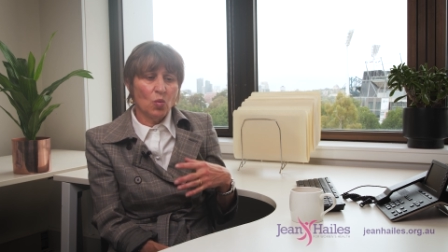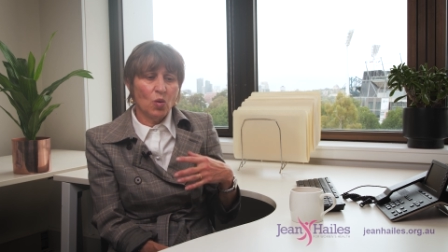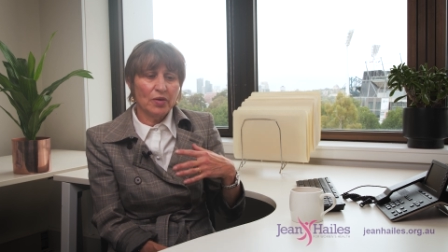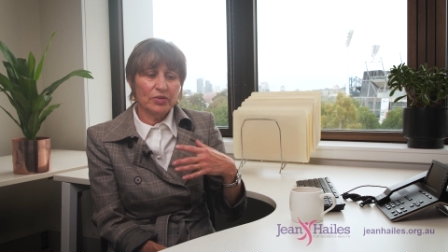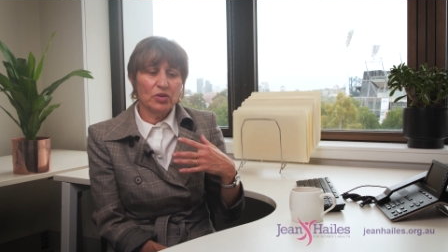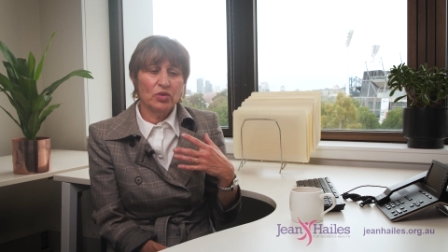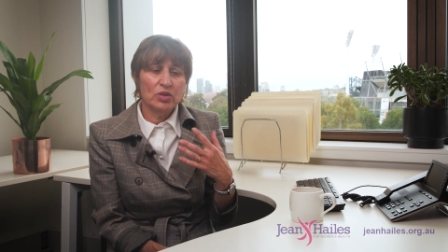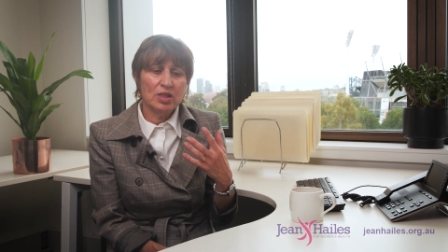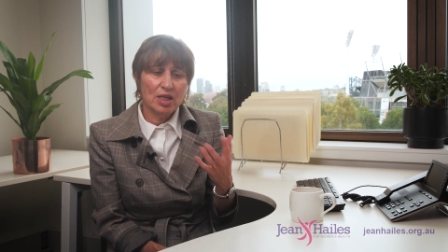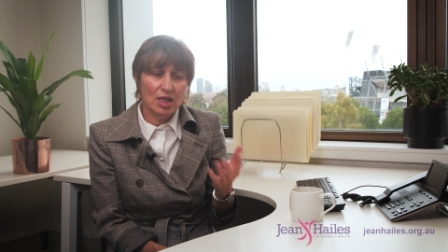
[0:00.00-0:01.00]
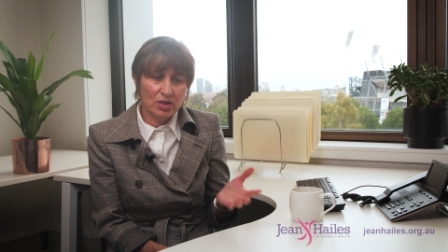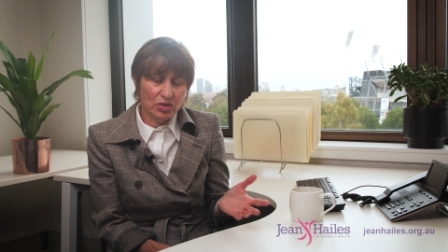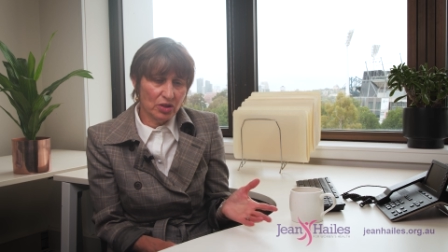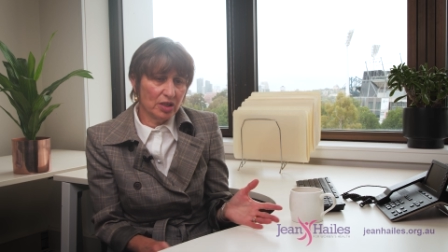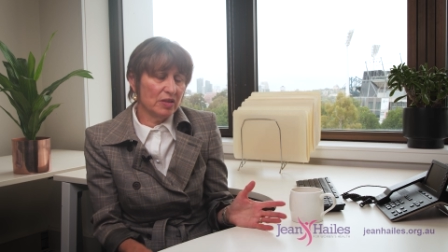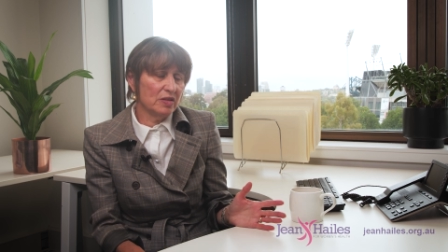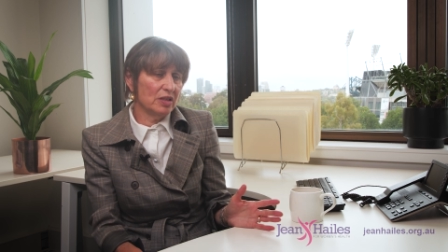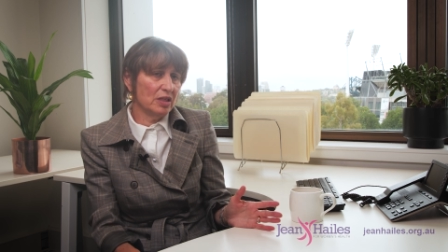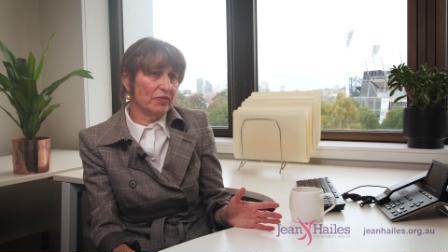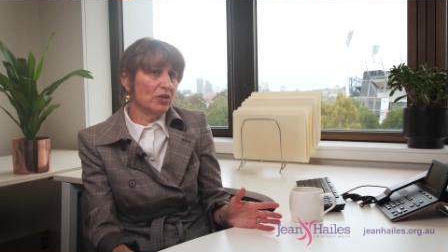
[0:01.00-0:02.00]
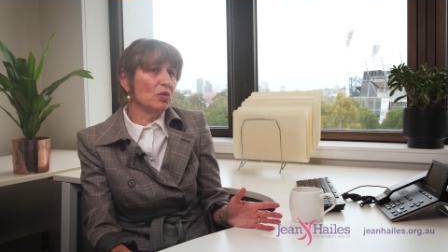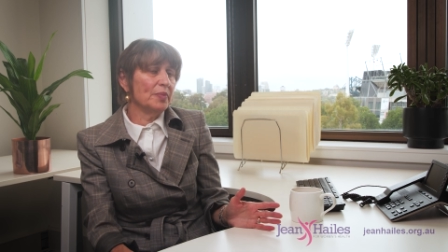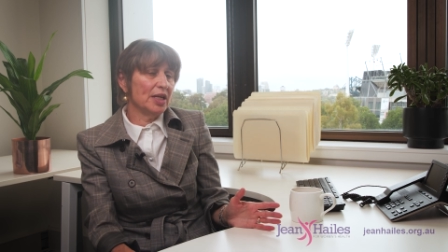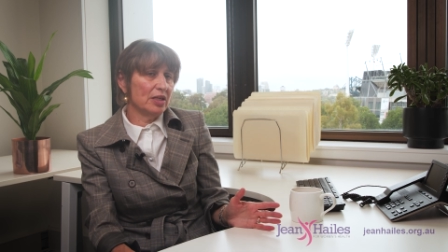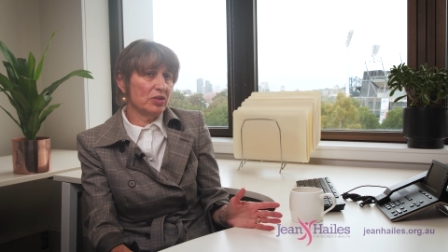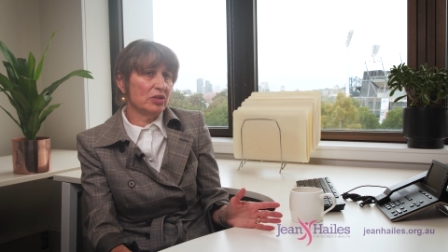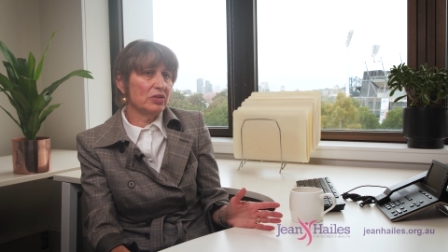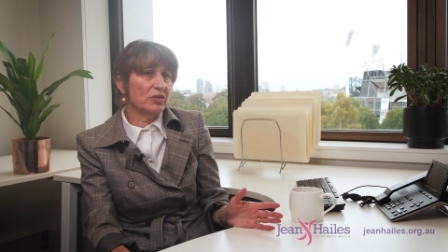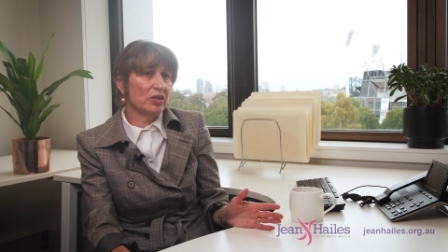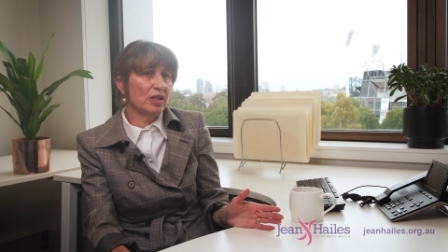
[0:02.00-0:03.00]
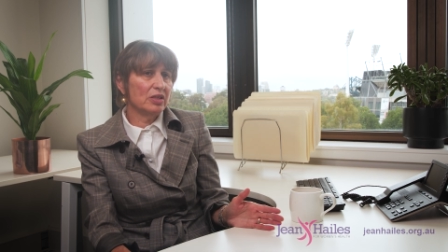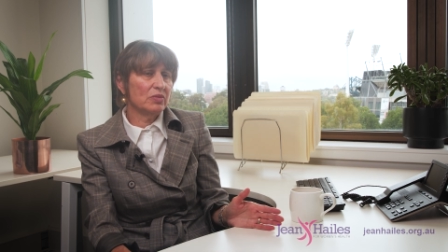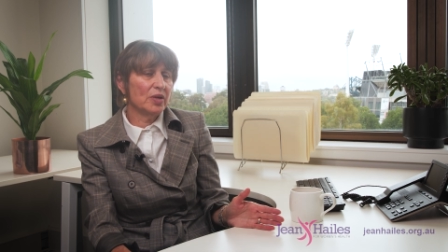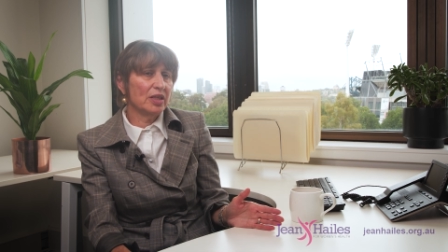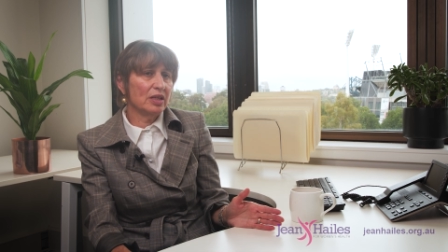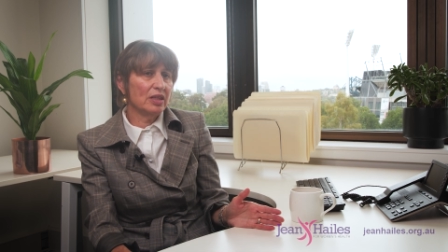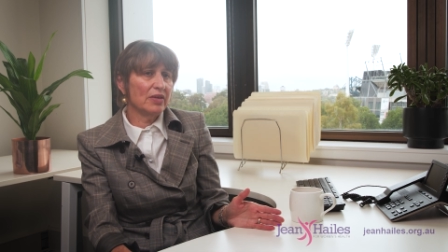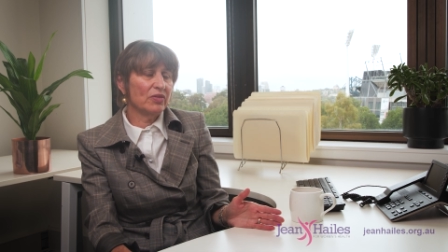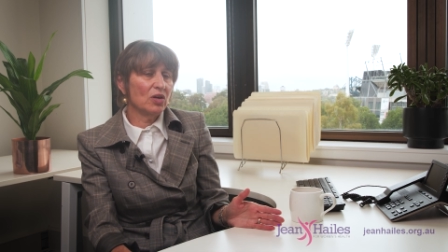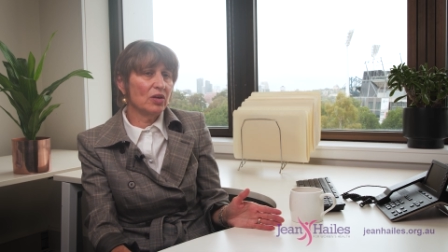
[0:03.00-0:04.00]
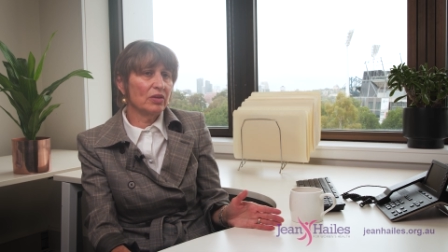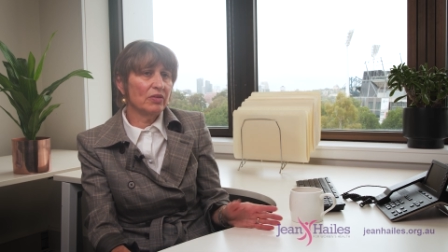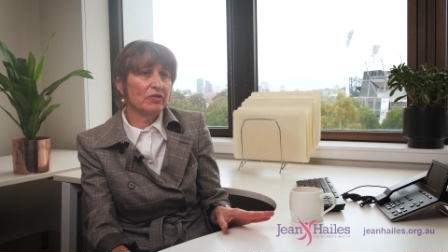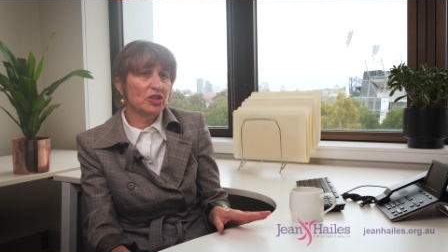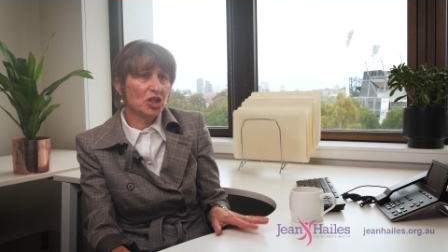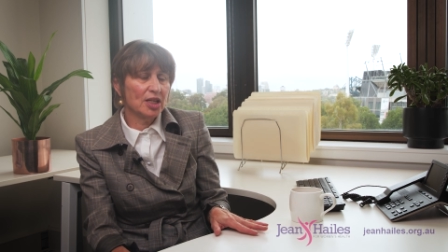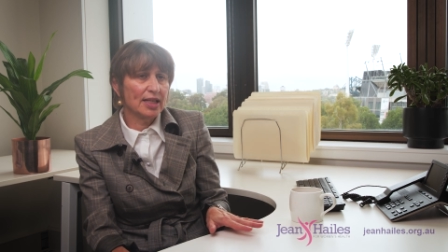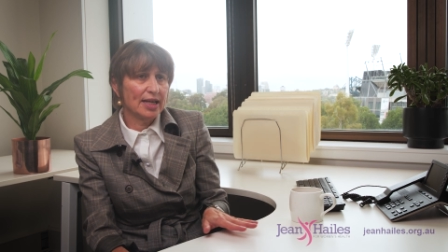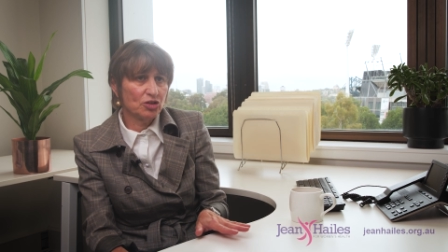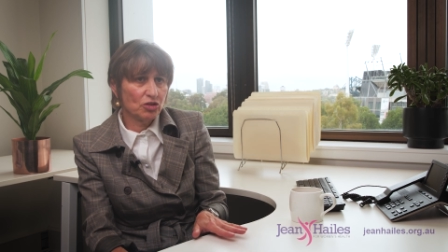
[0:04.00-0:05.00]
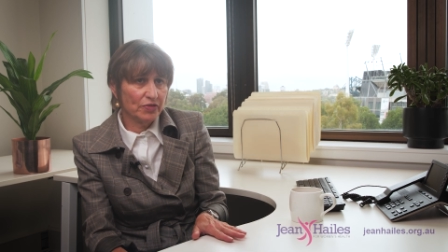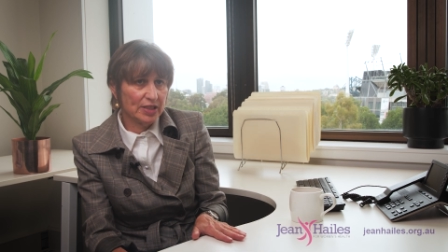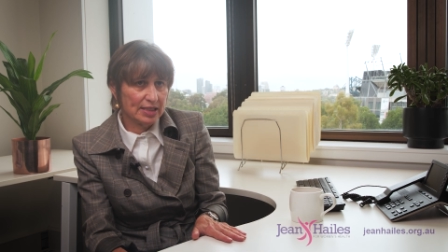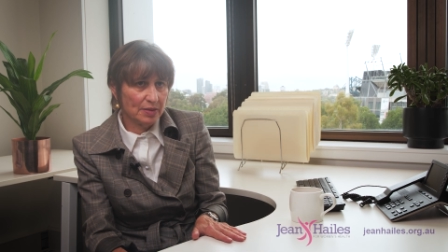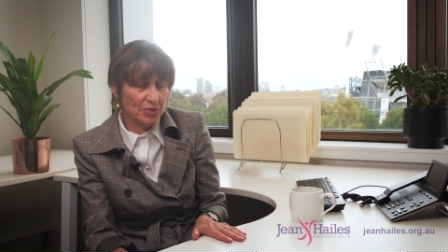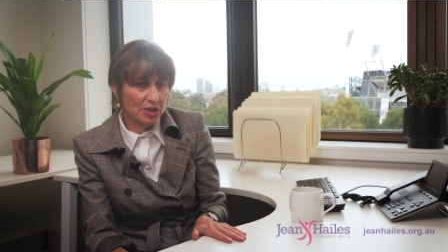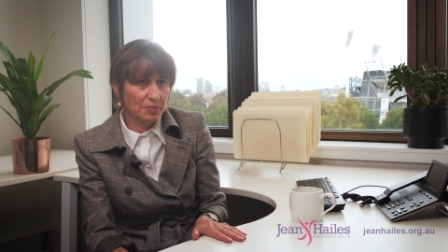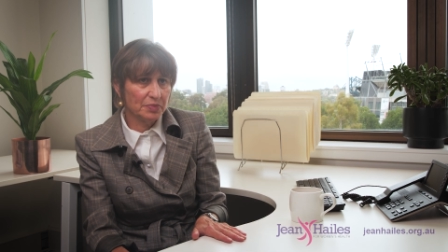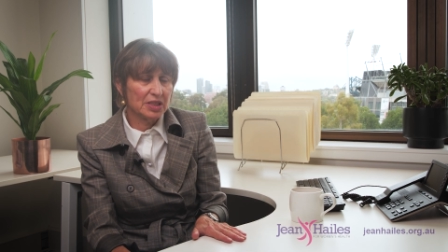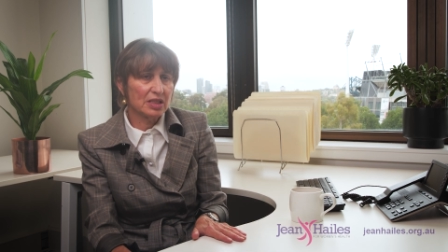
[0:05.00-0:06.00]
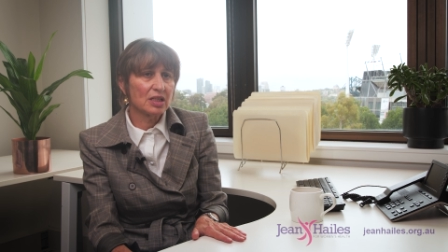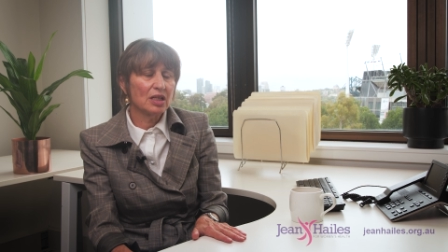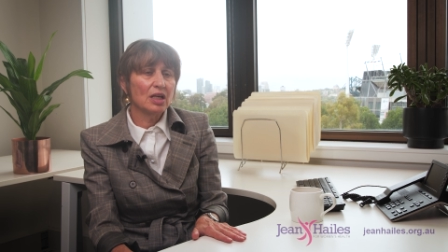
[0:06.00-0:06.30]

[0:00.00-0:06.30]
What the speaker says: What you need to consider for your patients is whether they've got vaginal atrophy symptoms